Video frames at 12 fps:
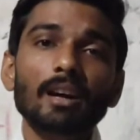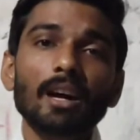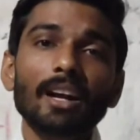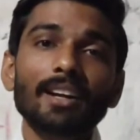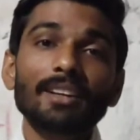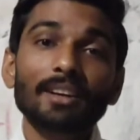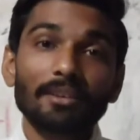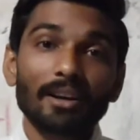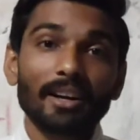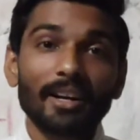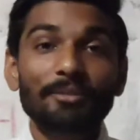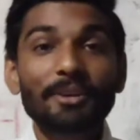And
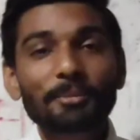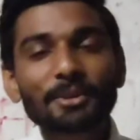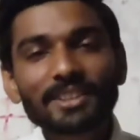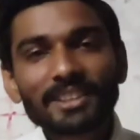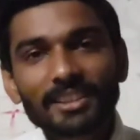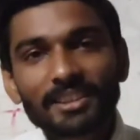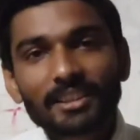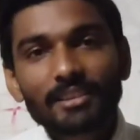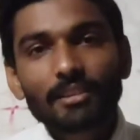one more thing,